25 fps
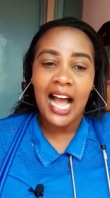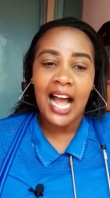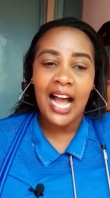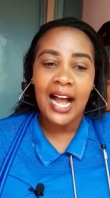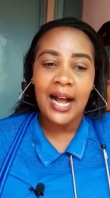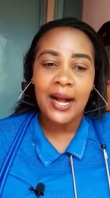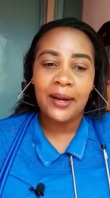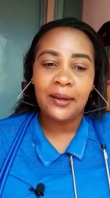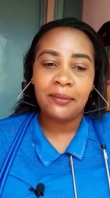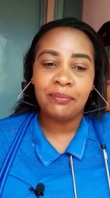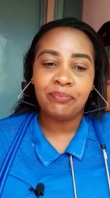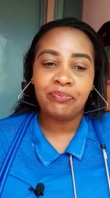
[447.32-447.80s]

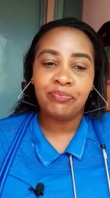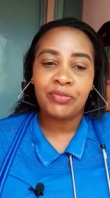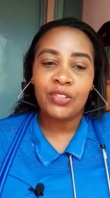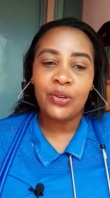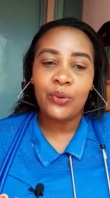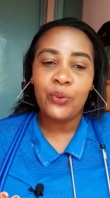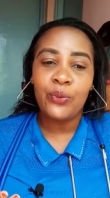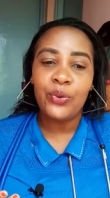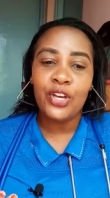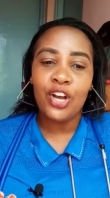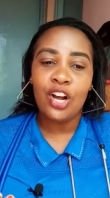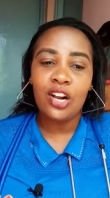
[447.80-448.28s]
um,
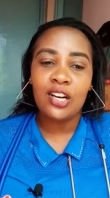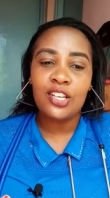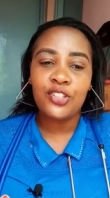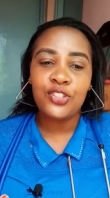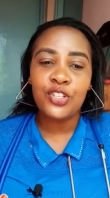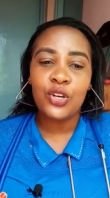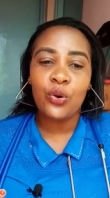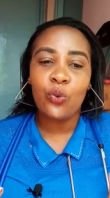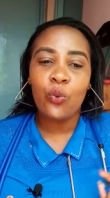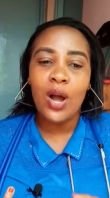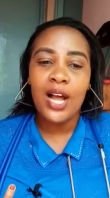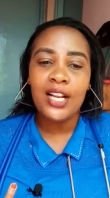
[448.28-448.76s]
we
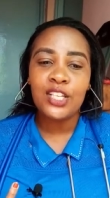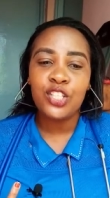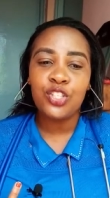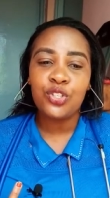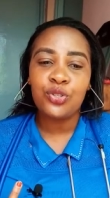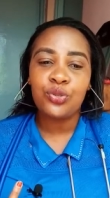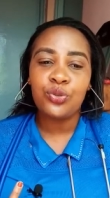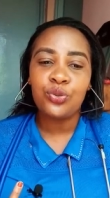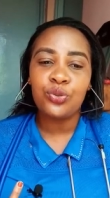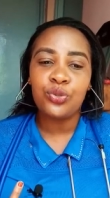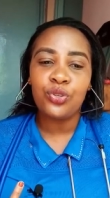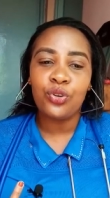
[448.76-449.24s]
also want
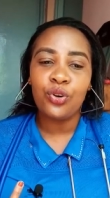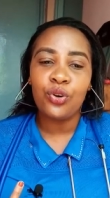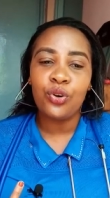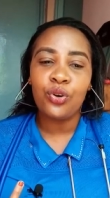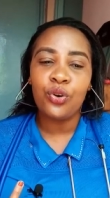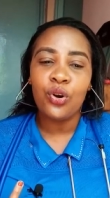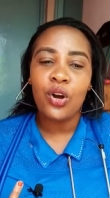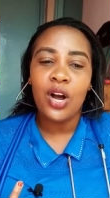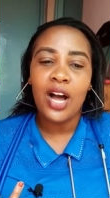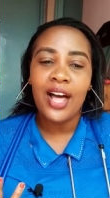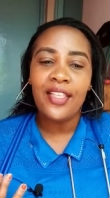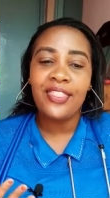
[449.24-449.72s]
to
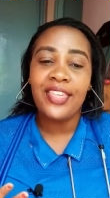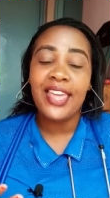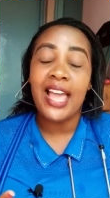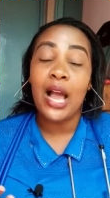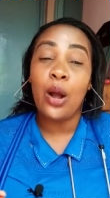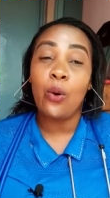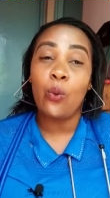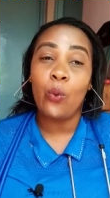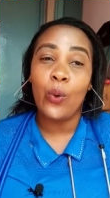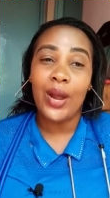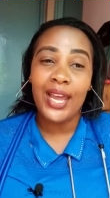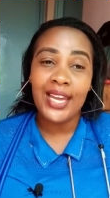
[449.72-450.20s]
know
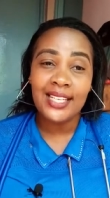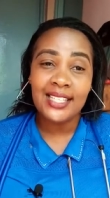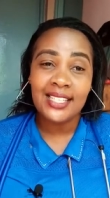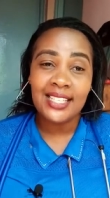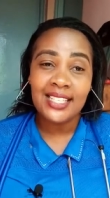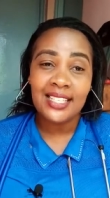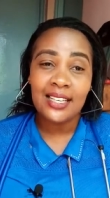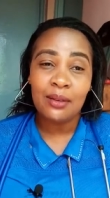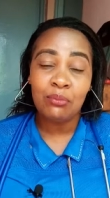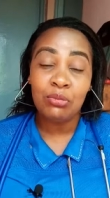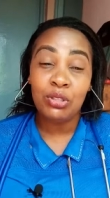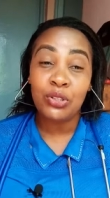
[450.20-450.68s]
their
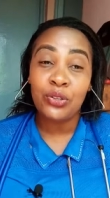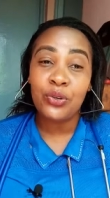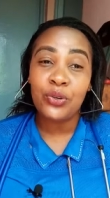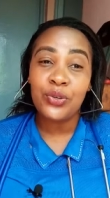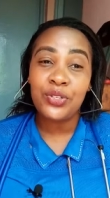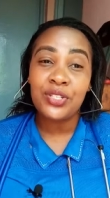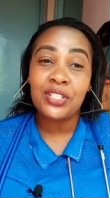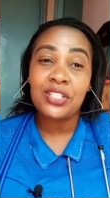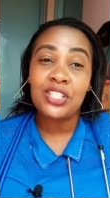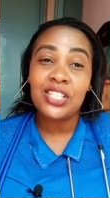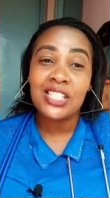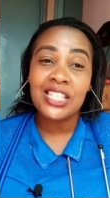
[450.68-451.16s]
weight
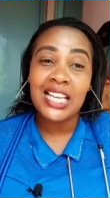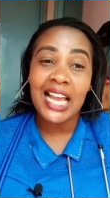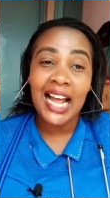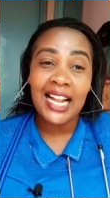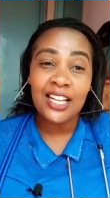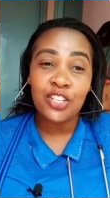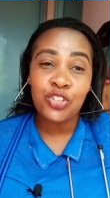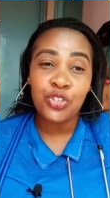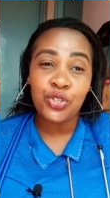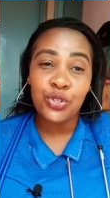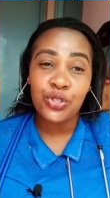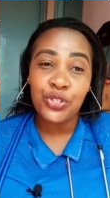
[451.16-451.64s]
because
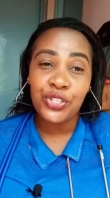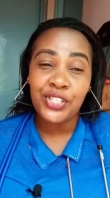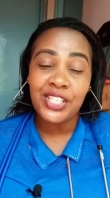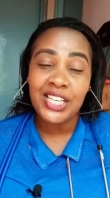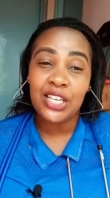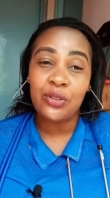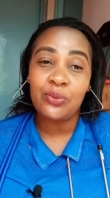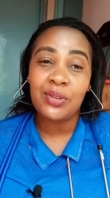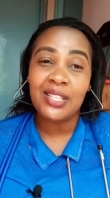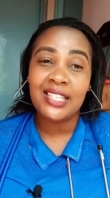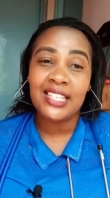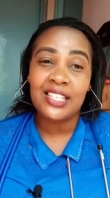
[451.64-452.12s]

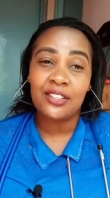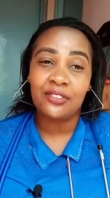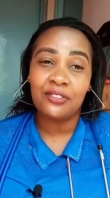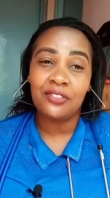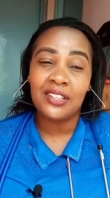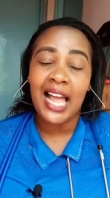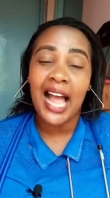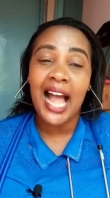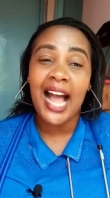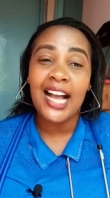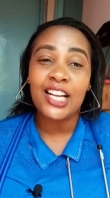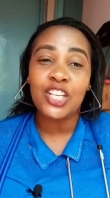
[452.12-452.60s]
children with
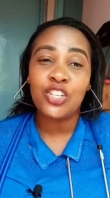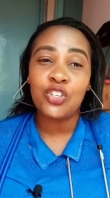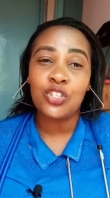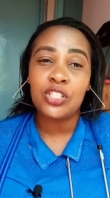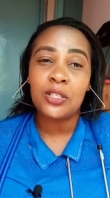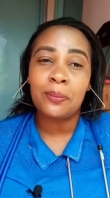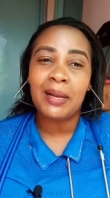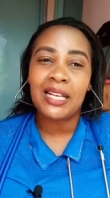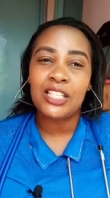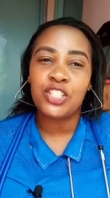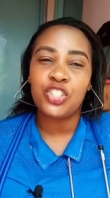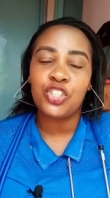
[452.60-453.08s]
severe
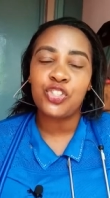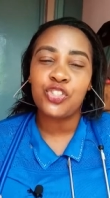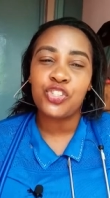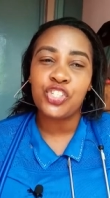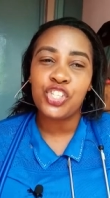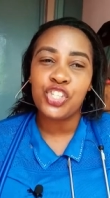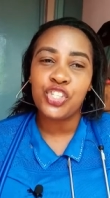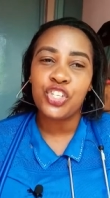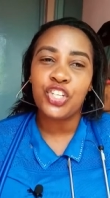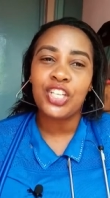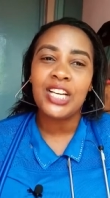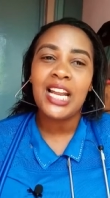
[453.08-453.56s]
acute
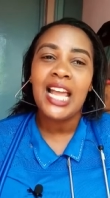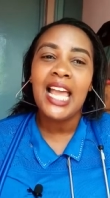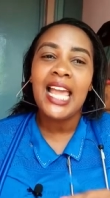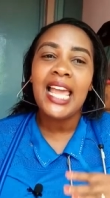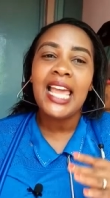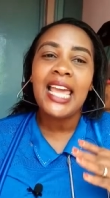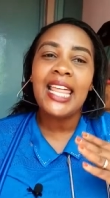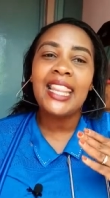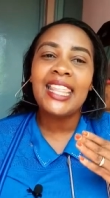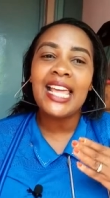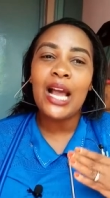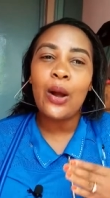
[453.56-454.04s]
malnutrition
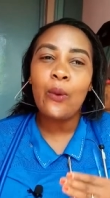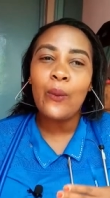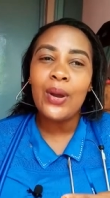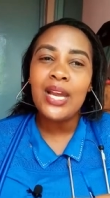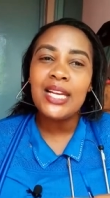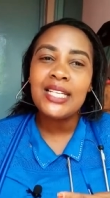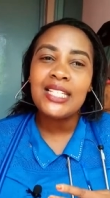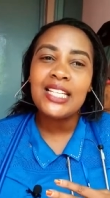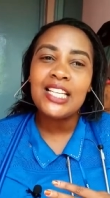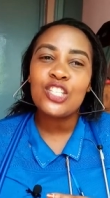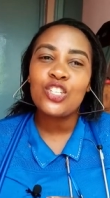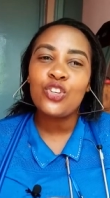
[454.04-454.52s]
their
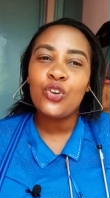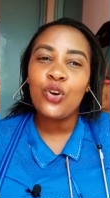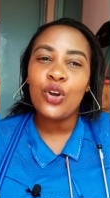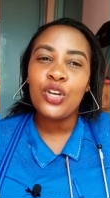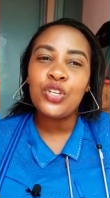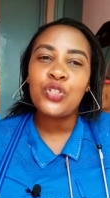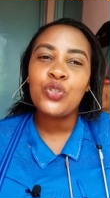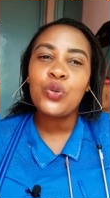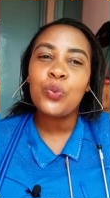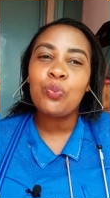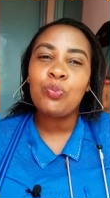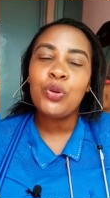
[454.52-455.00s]
weight is
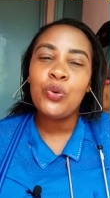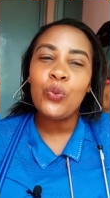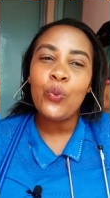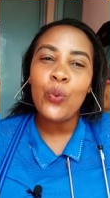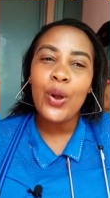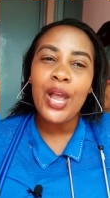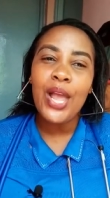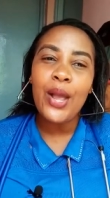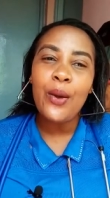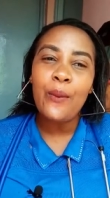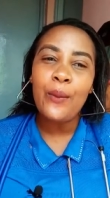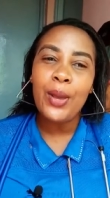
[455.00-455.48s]
going to be
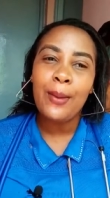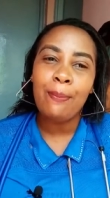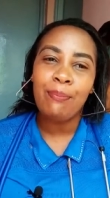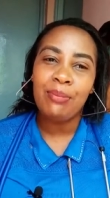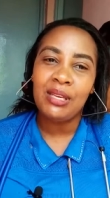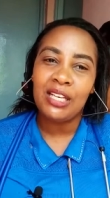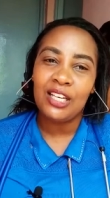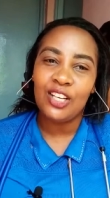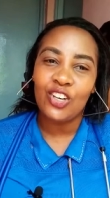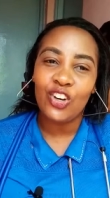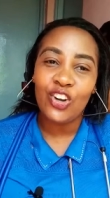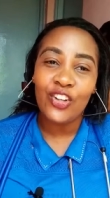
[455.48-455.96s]
way way
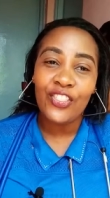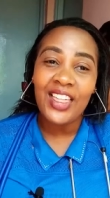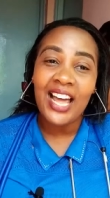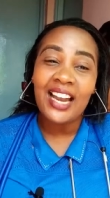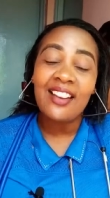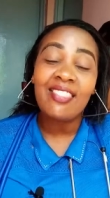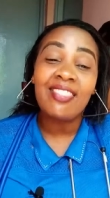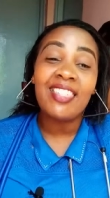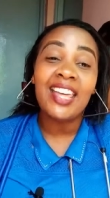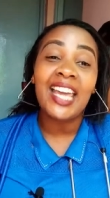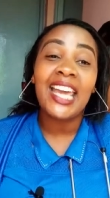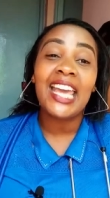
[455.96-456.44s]
below
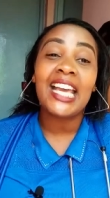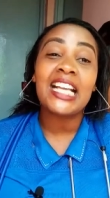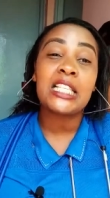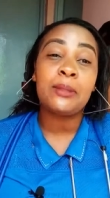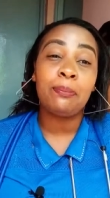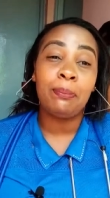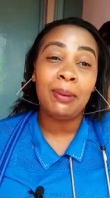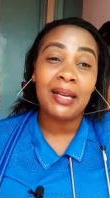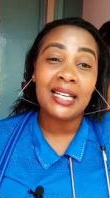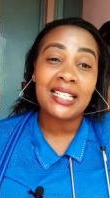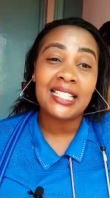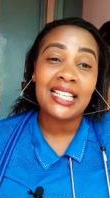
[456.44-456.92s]
than the
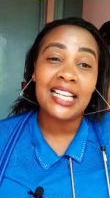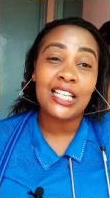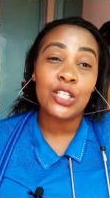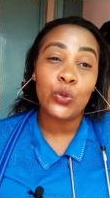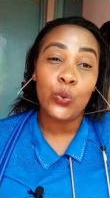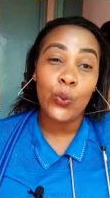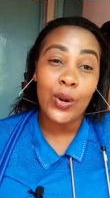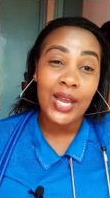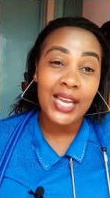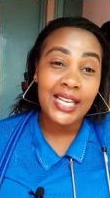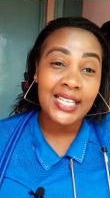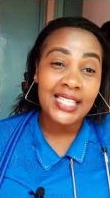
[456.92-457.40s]

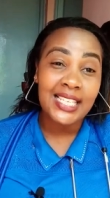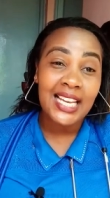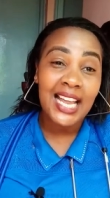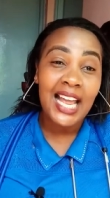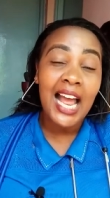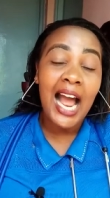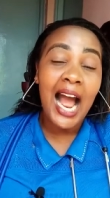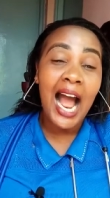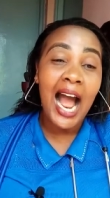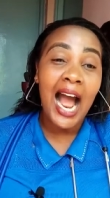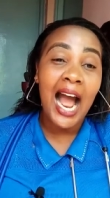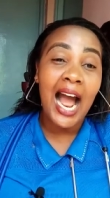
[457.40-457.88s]
expected weight
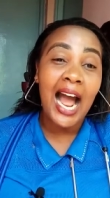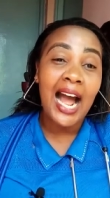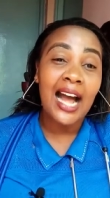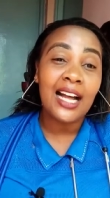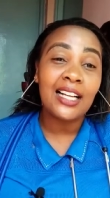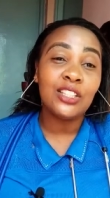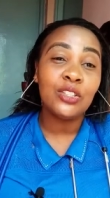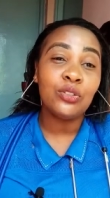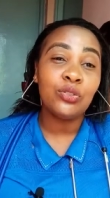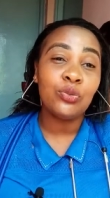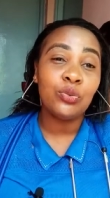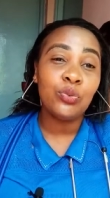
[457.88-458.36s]
uh,
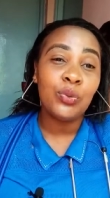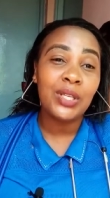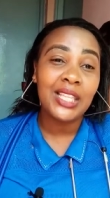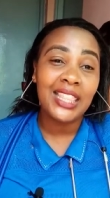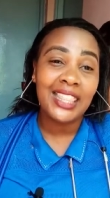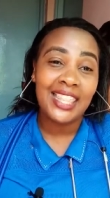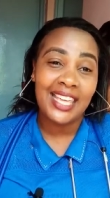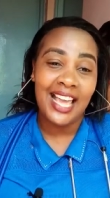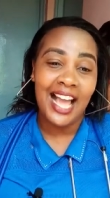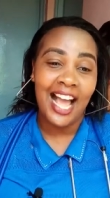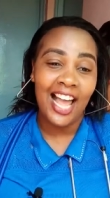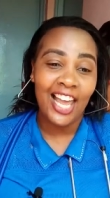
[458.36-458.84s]

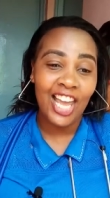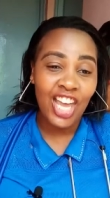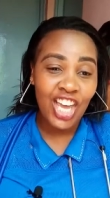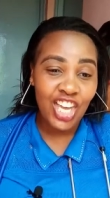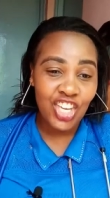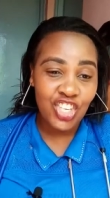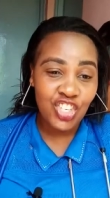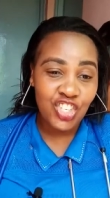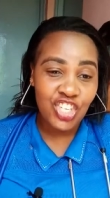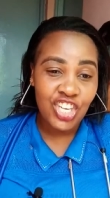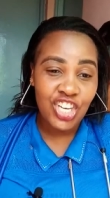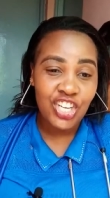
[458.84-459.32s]
with their
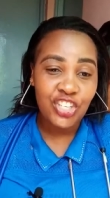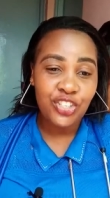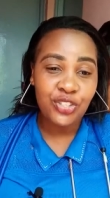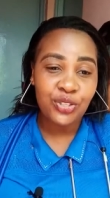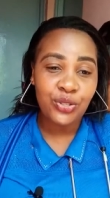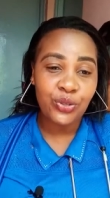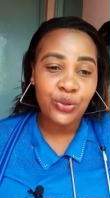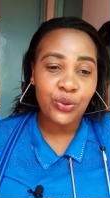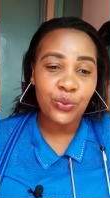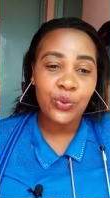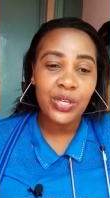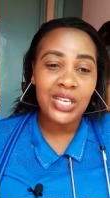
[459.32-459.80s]
age
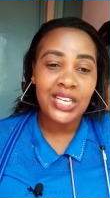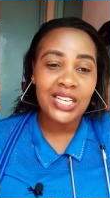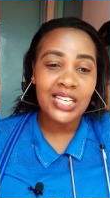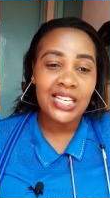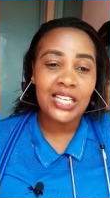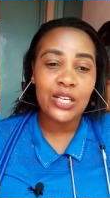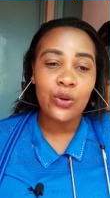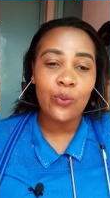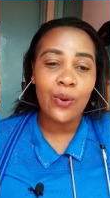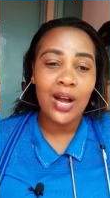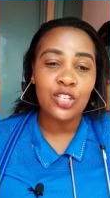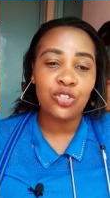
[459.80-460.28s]
so we
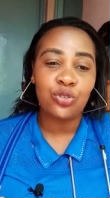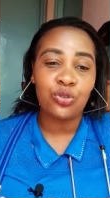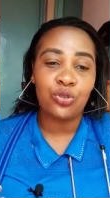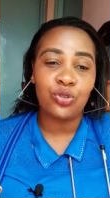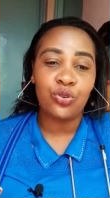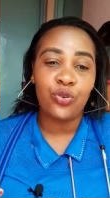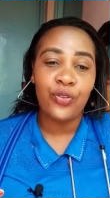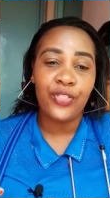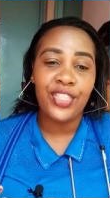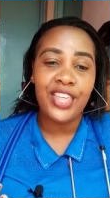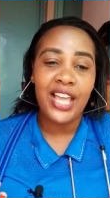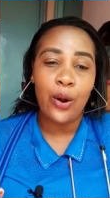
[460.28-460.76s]
really want
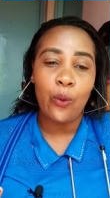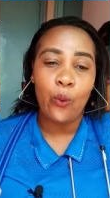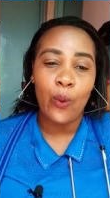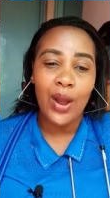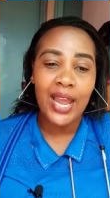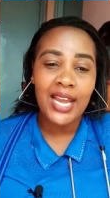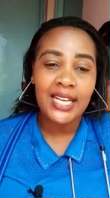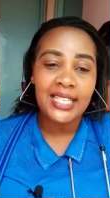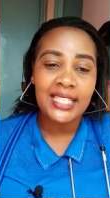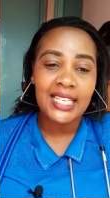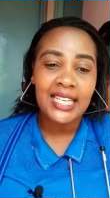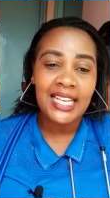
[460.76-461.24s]
to know their
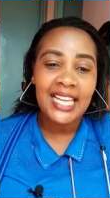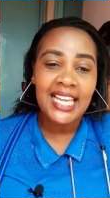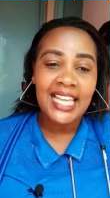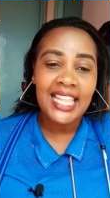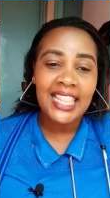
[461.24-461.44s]
weight